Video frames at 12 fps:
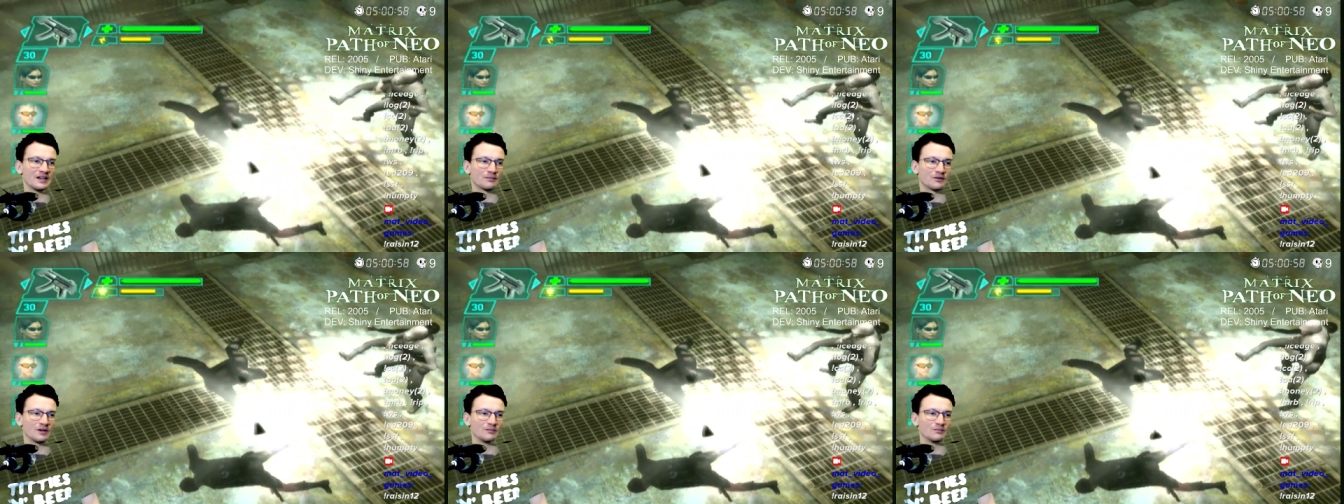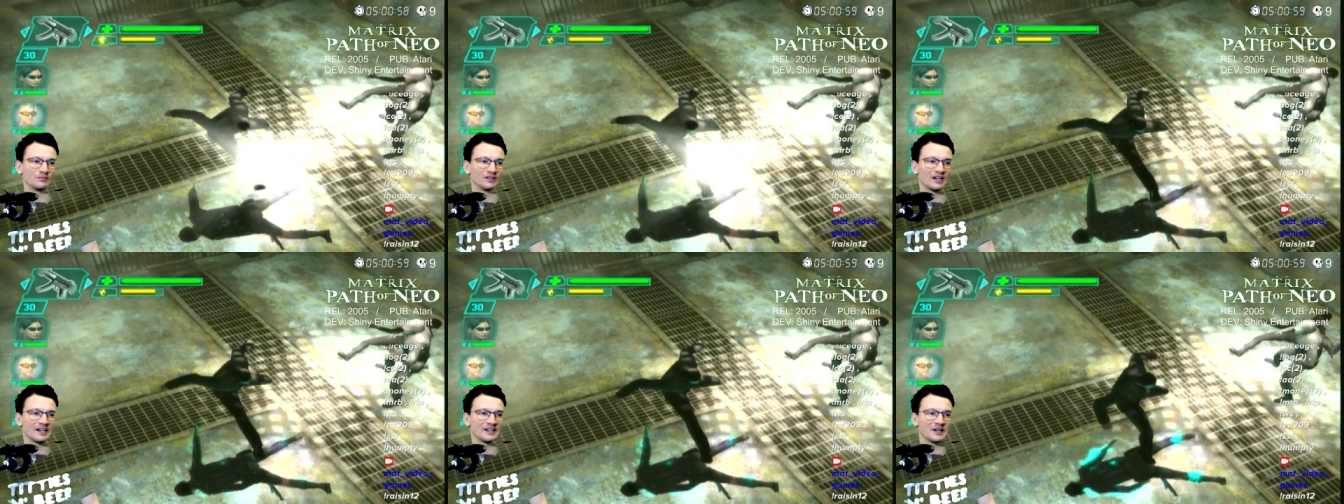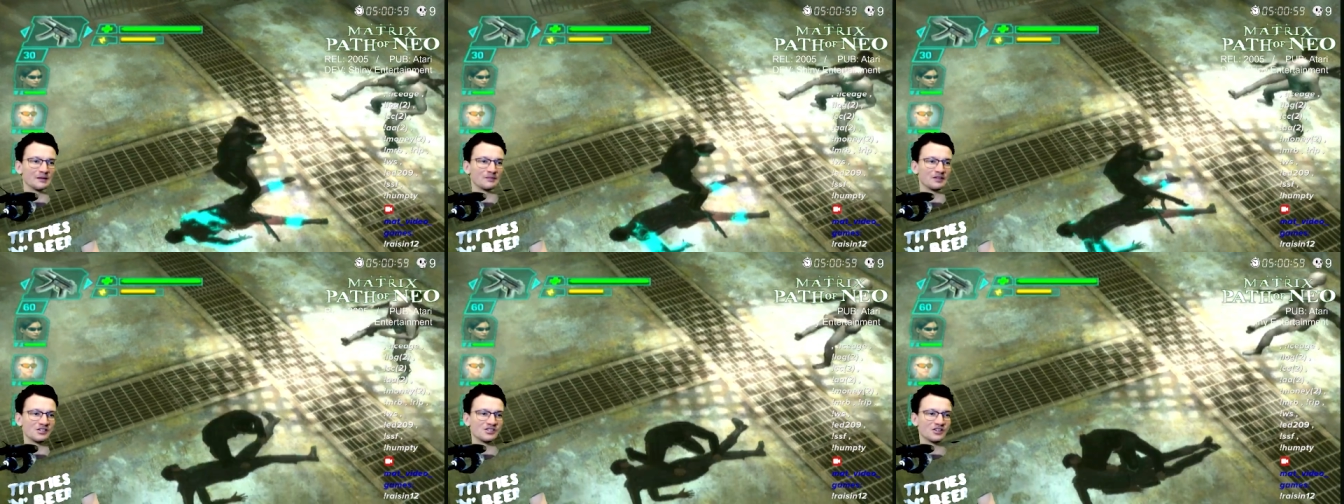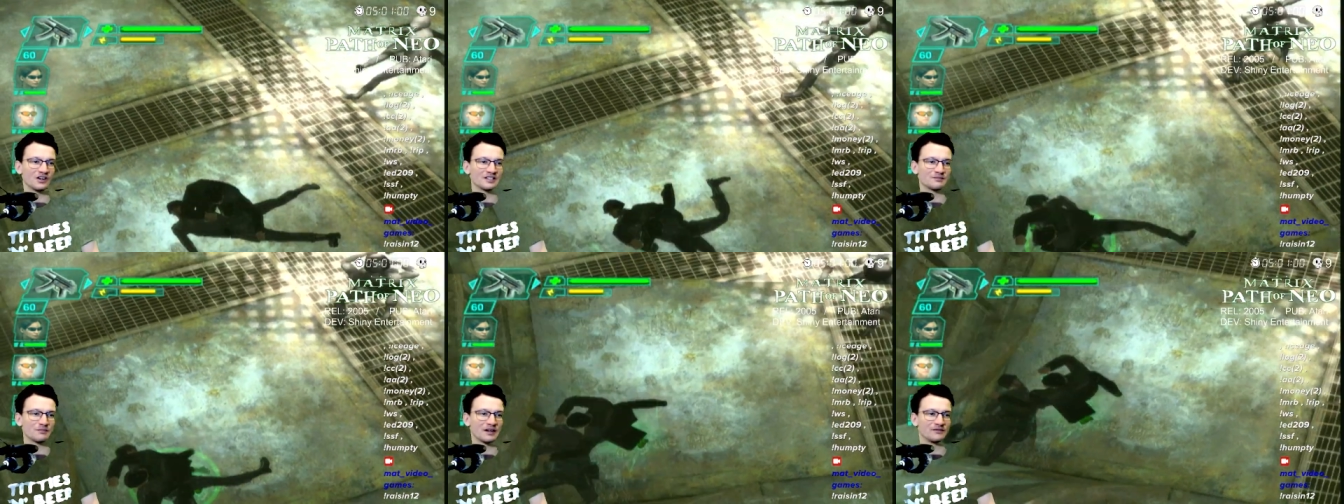problem lining up these shots
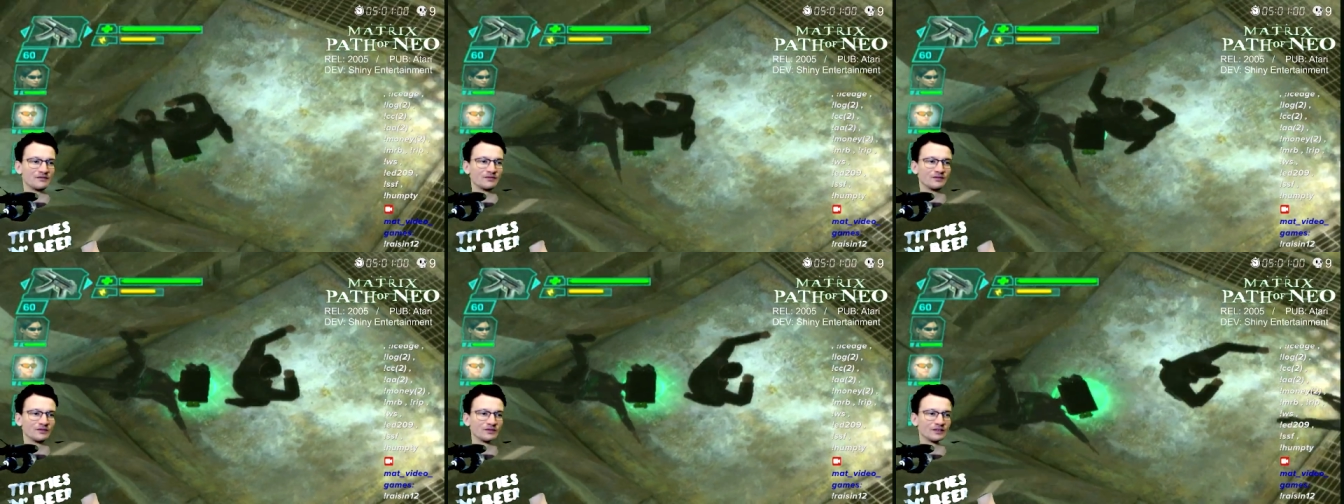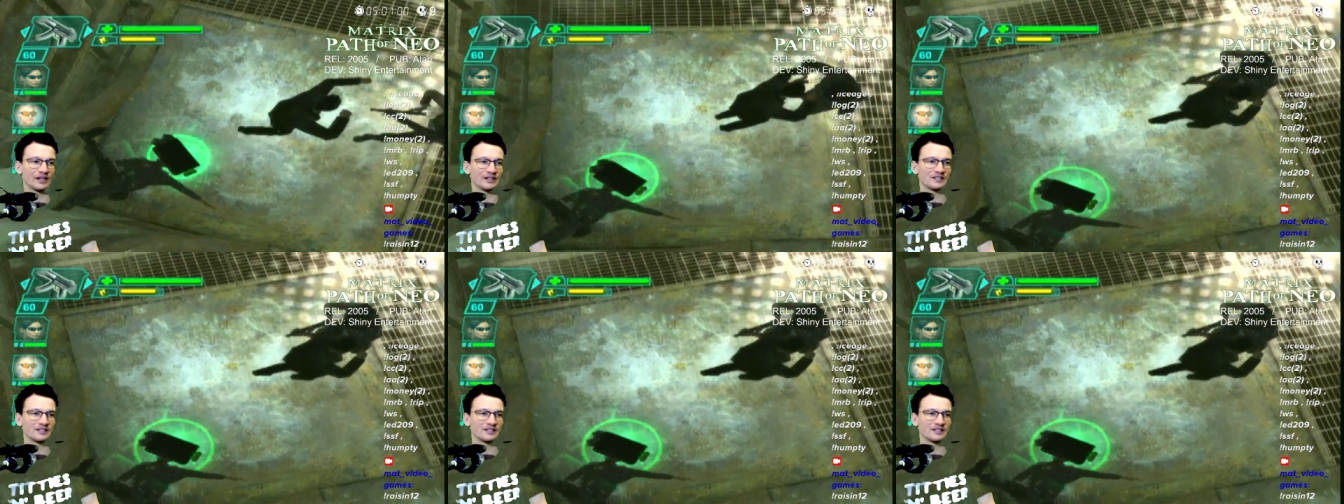by, like,